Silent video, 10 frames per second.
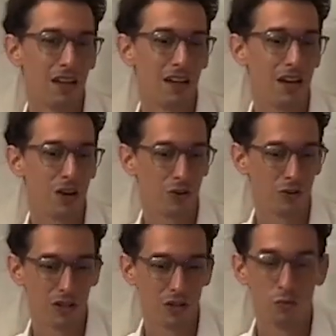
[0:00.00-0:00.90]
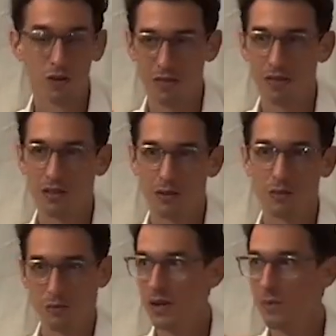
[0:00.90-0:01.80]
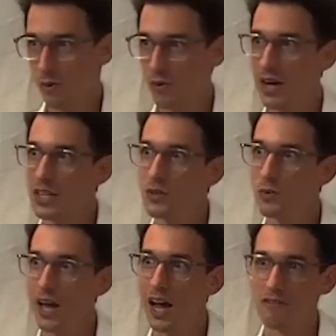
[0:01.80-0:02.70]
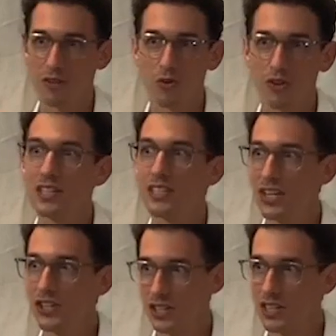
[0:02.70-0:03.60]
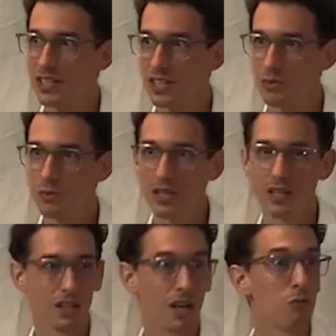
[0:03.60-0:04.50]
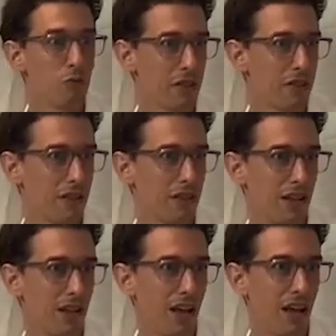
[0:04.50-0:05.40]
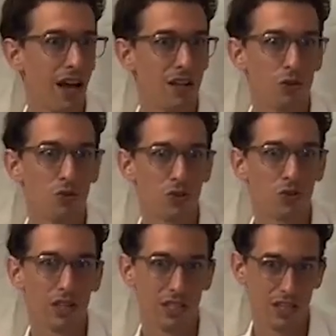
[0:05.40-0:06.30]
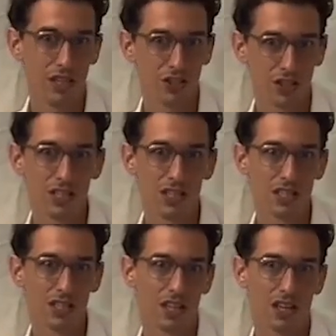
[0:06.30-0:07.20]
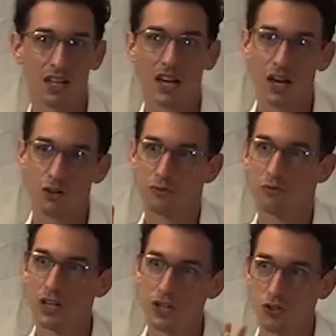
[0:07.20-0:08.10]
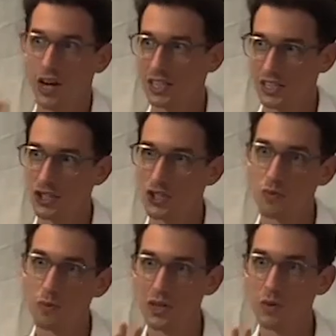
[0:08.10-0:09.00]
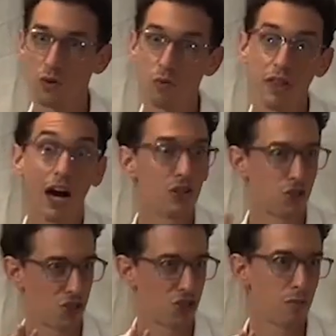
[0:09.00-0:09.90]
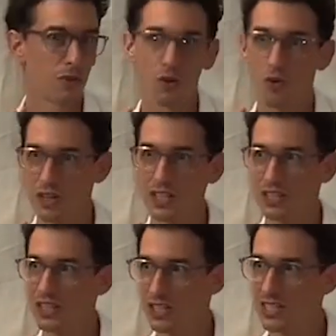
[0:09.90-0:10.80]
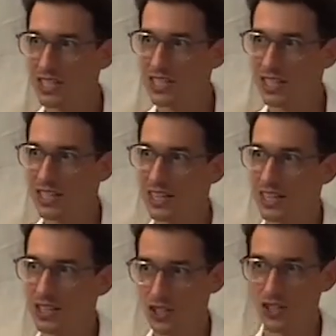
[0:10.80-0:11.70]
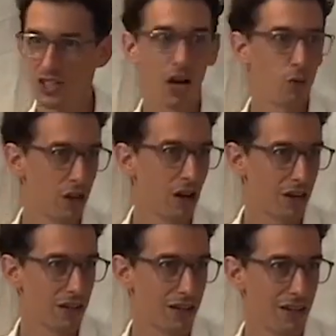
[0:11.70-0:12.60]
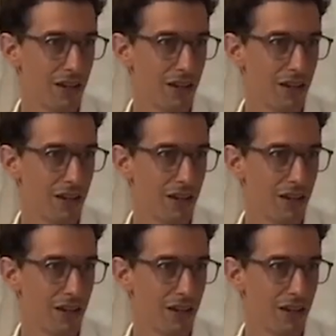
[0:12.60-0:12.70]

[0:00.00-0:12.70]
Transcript: Now, with people, right, we have an orientation that we come with. And those orientations kind of attract us to people with other similar orientations. This is just how we are.